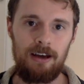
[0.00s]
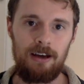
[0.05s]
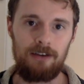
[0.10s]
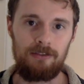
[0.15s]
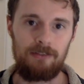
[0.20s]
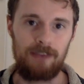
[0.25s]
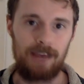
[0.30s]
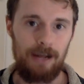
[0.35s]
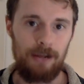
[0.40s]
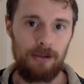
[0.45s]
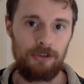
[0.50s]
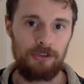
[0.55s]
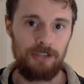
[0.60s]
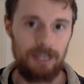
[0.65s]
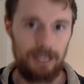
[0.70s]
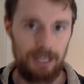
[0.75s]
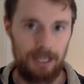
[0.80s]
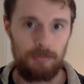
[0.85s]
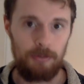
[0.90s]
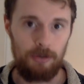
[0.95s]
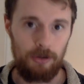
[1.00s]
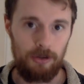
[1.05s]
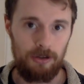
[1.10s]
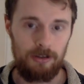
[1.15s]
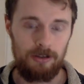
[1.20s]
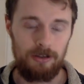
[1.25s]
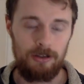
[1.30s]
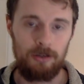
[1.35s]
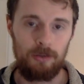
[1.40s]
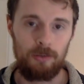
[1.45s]
Vowels ebook,
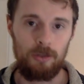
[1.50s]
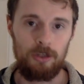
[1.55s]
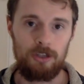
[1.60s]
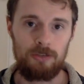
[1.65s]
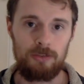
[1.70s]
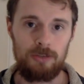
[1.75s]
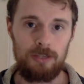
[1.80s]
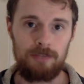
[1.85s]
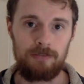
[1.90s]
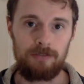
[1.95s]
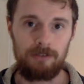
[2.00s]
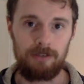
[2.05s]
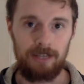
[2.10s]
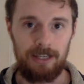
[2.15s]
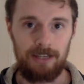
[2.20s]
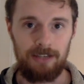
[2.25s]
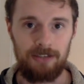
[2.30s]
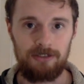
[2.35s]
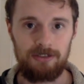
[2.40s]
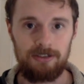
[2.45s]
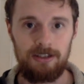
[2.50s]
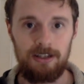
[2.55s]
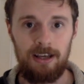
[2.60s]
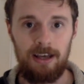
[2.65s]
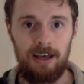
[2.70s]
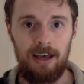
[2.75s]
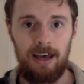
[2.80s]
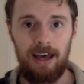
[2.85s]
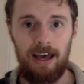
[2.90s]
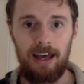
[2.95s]
which we've released.
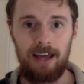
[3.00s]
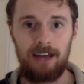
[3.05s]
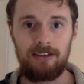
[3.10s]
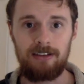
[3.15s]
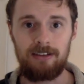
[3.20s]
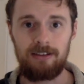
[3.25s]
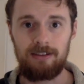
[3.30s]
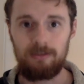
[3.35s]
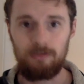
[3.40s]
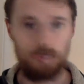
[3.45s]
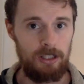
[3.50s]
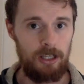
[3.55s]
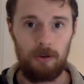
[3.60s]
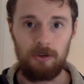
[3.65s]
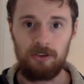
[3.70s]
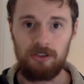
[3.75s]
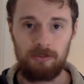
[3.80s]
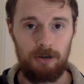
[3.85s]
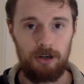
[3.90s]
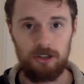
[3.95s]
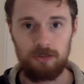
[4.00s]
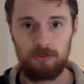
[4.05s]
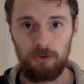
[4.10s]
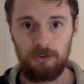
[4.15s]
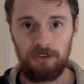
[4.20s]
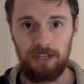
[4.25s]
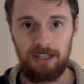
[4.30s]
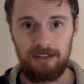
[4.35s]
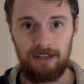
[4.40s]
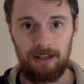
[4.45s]
And we go into much more
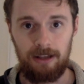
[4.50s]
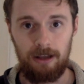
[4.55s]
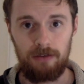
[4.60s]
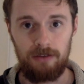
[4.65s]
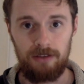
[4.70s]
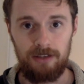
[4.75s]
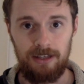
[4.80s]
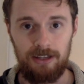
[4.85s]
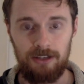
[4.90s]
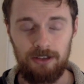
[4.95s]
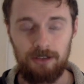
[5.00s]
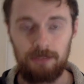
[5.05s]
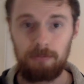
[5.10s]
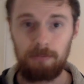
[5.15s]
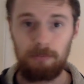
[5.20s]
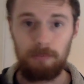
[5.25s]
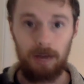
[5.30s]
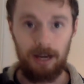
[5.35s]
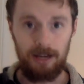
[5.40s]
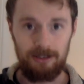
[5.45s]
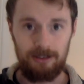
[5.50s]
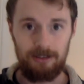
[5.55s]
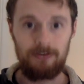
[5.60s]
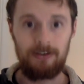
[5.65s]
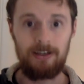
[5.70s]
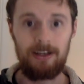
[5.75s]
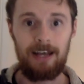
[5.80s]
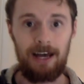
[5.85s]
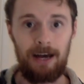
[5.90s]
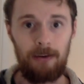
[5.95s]
detail over this. But
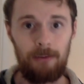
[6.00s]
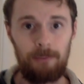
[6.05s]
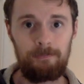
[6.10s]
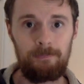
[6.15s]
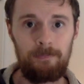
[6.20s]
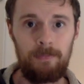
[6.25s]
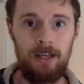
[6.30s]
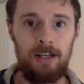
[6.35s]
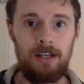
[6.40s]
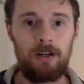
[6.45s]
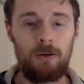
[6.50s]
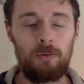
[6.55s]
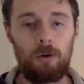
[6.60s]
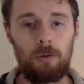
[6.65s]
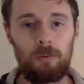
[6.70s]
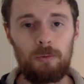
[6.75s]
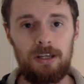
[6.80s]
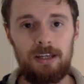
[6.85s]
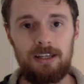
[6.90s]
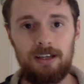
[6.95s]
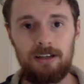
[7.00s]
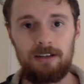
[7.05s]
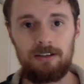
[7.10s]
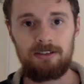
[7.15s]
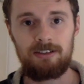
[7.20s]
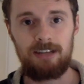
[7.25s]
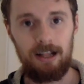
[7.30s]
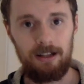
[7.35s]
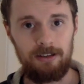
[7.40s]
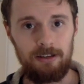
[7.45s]
for now, what we can
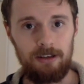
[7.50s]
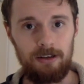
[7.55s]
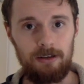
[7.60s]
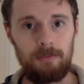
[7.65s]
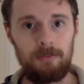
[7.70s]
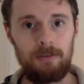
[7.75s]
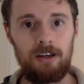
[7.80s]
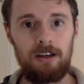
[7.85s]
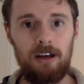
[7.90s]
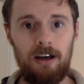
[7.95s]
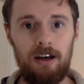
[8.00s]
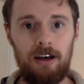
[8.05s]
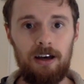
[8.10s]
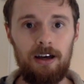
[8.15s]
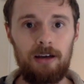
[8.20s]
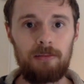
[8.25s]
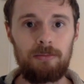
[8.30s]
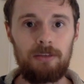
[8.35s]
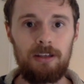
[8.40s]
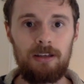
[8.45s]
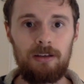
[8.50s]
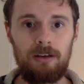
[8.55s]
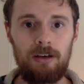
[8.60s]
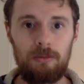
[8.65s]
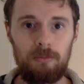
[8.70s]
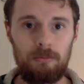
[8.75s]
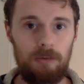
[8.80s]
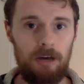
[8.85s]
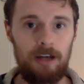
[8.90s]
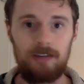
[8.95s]
tell you,
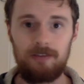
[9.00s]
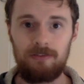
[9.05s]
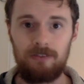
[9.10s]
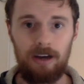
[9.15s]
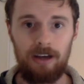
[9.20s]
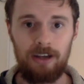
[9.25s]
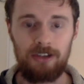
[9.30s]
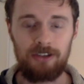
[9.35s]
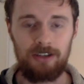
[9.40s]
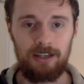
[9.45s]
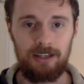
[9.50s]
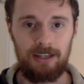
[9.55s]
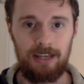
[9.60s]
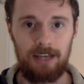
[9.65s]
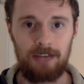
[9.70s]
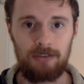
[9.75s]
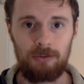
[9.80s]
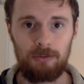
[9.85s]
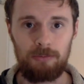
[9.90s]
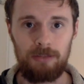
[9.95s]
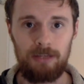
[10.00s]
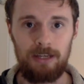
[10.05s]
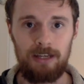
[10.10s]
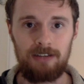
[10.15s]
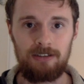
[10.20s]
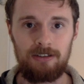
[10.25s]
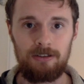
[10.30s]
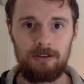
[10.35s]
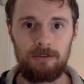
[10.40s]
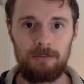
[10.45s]
my advice, I guess, would be
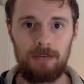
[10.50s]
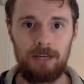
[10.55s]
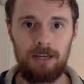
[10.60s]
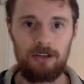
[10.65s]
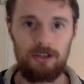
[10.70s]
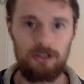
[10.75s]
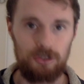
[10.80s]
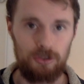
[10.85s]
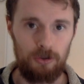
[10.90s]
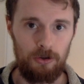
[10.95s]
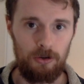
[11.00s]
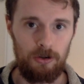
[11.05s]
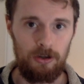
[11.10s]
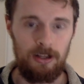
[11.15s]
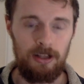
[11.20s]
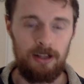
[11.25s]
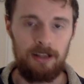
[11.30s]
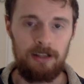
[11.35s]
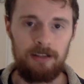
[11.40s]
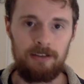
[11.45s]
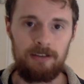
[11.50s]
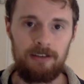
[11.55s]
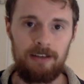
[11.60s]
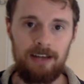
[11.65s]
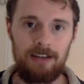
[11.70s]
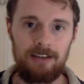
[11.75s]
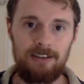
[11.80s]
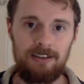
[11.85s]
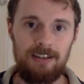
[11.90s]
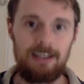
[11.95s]
to make sure
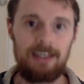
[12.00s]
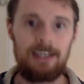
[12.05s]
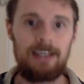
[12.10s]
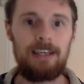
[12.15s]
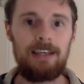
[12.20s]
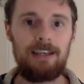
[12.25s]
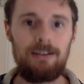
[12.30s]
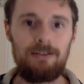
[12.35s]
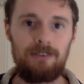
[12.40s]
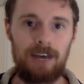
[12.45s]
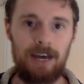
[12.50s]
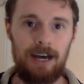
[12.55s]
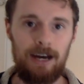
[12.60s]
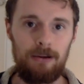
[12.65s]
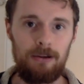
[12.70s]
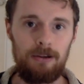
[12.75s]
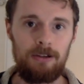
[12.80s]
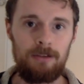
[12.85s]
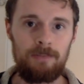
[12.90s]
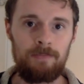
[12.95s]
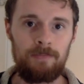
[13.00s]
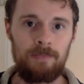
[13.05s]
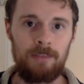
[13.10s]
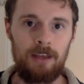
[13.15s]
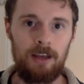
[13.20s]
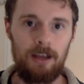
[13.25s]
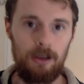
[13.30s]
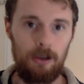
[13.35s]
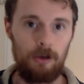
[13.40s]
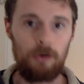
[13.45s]
that the E vowel,
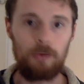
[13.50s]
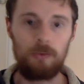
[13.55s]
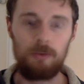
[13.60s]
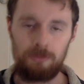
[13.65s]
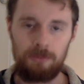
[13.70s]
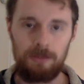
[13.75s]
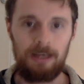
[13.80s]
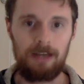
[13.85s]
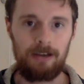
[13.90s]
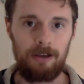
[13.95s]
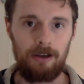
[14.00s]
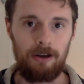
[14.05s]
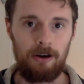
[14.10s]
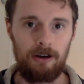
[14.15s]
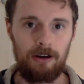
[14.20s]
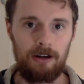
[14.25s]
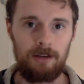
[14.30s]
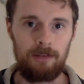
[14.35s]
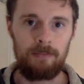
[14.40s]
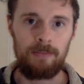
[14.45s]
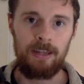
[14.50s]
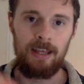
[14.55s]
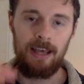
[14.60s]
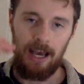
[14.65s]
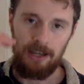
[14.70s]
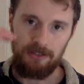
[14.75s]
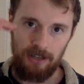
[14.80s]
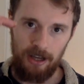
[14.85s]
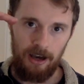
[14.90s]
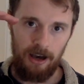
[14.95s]
along with being long,
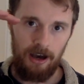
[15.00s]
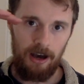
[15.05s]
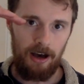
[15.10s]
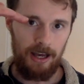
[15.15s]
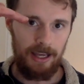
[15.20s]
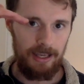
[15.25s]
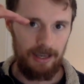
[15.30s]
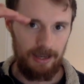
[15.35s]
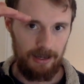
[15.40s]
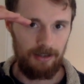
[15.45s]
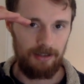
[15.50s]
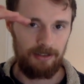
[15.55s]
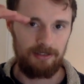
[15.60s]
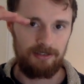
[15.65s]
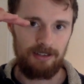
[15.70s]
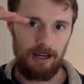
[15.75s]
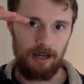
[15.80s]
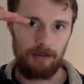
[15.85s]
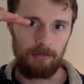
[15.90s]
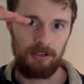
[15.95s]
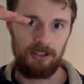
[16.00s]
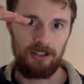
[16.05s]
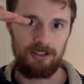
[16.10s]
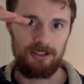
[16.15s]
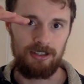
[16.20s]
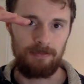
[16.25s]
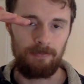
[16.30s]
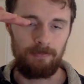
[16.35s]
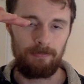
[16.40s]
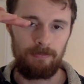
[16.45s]
has a higher tongue
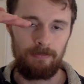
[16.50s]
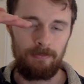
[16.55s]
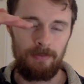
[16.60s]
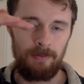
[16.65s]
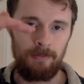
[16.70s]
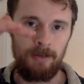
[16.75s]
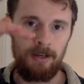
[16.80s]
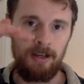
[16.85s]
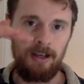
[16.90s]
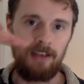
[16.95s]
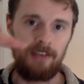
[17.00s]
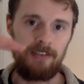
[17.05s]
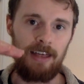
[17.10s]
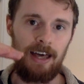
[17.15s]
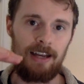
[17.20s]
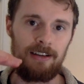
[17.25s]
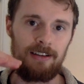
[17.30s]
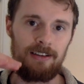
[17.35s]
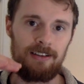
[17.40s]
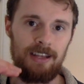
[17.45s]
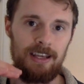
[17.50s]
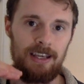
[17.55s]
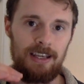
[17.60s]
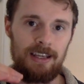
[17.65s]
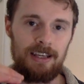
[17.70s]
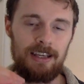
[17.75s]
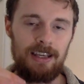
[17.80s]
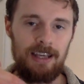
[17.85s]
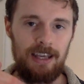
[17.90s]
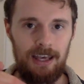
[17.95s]
position than
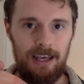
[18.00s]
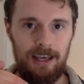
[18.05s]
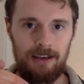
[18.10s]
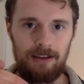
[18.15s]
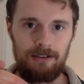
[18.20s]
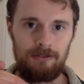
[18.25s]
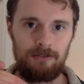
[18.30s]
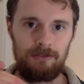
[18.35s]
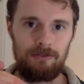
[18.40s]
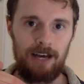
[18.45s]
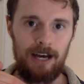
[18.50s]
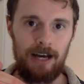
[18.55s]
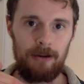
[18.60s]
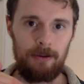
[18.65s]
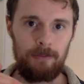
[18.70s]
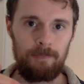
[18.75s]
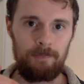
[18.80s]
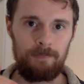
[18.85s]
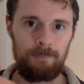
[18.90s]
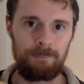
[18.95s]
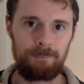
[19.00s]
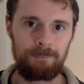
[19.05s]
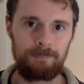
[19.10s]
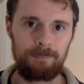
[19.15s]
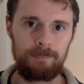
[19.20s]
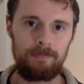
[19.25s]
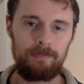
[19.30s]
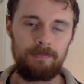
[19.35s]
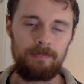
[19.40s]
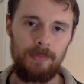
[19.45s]
the I vowel.
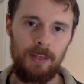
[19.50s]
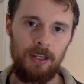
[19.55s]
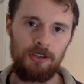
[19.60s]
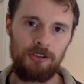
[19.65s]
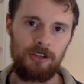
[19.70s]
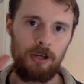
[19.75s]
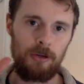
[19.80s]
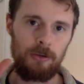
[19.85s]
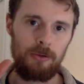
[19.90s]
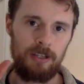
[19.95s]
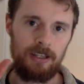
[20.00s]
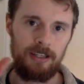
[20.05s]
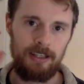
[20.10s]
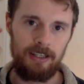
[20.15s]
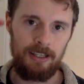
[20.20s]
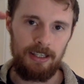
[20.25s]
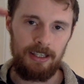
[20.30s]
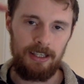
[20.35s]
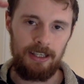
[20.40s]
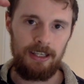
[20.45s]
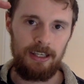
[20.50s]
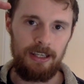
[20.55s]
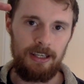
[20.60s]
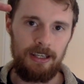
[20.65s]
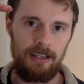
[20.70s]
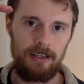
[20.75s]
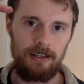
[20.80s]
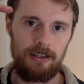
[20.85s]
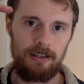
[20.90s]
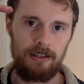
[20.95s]
So
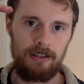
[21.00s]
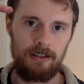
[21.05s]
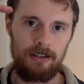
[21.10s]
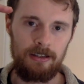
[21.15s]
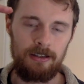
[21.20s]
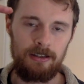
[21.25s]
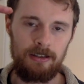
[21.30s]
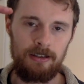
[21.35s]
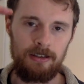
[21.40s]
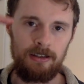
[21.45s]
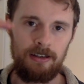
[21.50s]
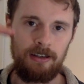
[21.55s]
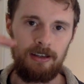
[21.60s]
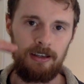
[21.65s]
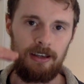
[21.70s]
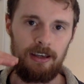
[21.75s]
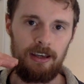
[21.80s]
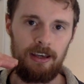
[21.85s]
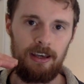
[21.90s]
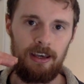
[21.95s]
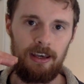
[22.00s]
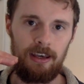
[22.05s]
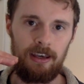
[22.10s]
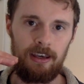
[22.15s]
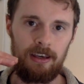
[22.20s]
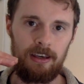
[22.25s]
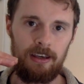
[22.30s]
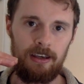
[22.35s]
E, I,